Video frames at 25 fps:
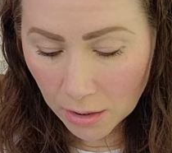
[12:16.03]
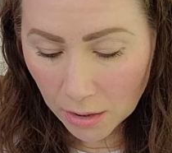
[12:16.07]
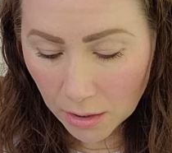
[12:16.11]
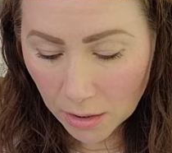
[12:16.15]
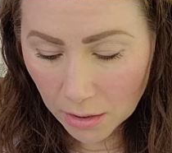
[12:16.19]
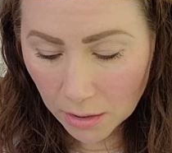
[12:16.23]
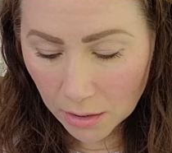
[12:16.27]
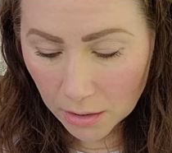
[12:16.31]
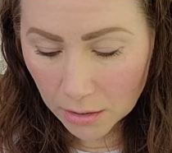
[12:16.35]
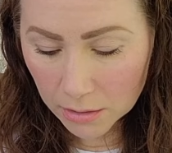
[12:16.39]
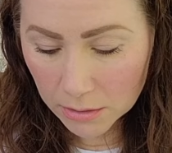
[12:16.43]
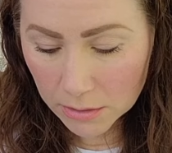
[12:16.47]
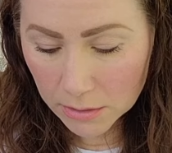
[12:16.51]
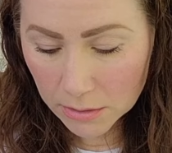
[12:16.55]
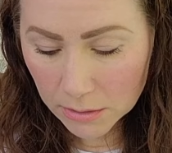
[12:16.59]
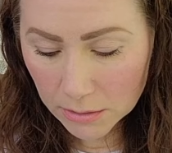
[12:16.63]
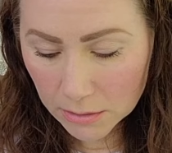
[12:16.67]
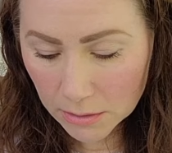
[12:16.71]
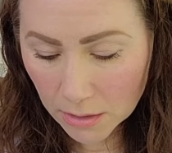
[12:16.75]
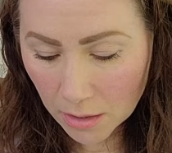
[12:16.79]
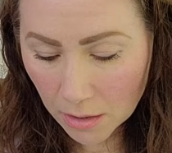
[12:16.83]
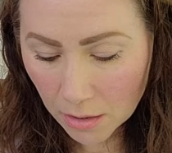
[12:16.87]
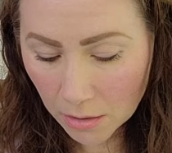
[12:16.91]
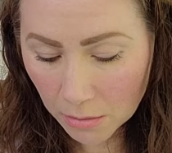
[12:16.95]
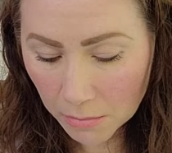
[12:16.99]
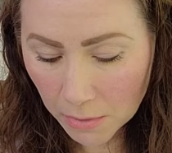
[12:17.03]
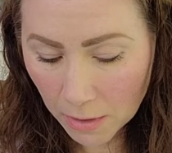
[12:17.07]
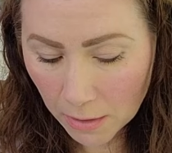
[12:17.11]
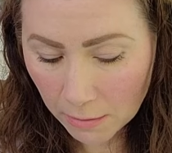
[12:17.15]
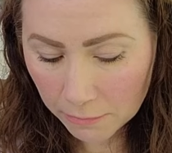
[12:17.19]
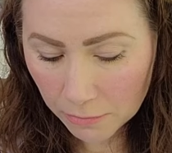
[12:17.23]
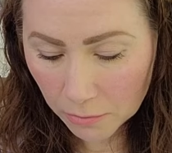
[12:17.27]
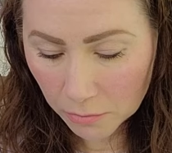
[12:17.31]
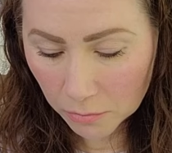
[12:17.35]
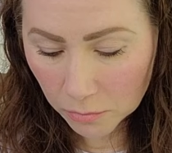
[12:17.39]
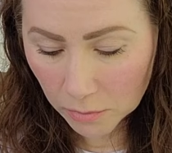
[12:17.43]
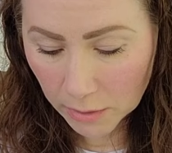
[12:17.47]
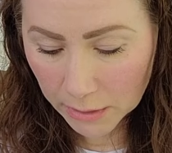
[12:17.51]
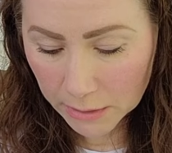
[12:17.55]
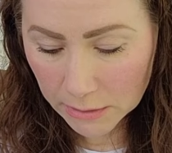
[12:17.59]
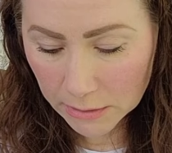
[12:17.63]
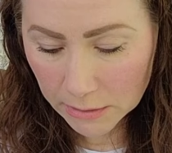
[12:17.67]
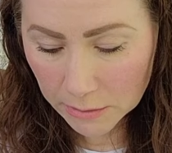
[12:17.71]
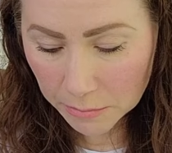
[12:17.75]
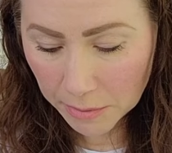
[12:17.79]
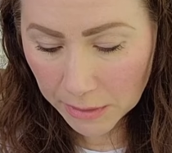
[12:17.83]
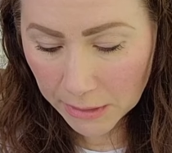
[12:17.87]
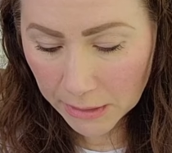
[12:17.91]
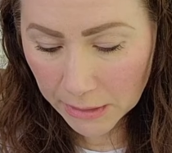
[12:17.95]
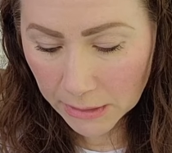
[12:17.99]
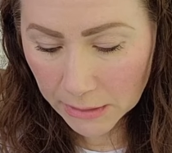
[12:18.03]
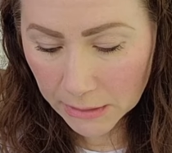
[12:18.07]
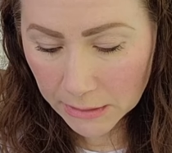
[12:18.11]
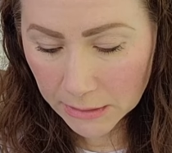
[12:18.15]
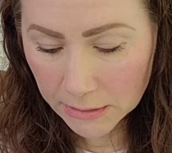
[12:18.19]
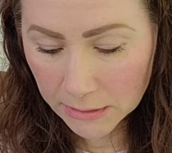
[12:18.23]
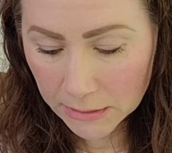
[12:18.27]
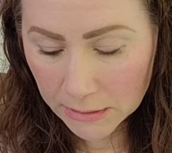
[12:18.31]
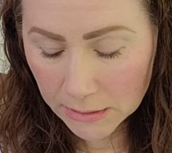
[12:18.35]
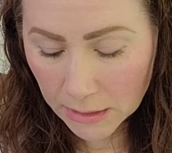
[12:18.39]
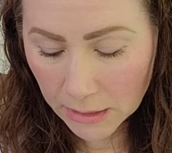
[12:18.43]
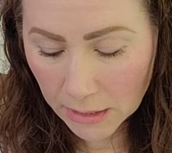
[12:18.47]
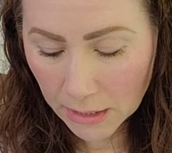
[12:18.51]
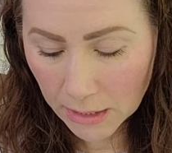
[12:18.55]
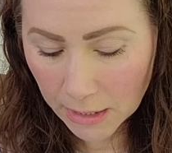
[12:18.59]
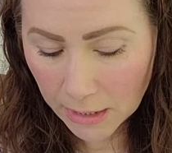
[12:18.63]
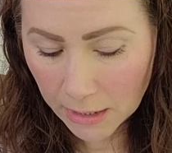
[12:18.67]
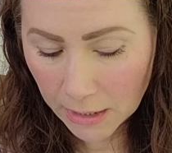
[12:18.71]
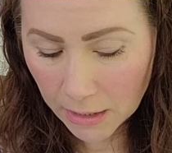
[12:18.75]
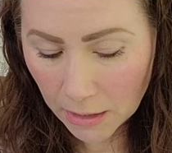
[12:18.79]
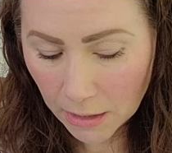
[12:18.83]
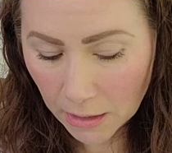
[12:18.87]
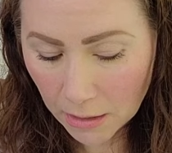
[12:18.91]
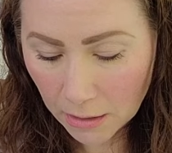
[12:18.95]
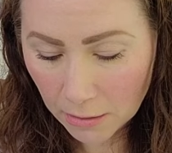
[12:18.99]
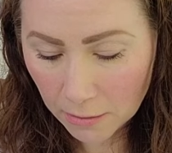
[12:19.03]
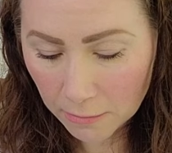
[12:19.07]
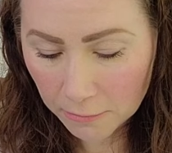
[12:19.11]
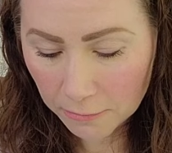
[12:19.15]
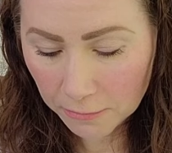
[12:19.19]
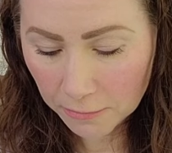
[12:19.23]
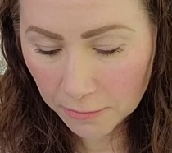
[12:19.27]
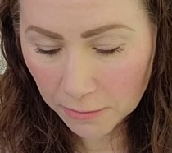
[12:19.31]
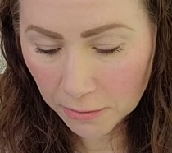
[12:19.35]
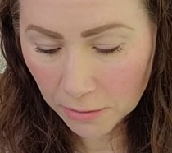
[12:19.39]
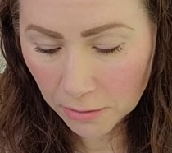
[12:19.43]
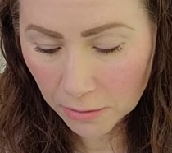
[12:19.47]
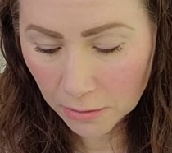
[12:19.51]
Uh, some of the recipes that I have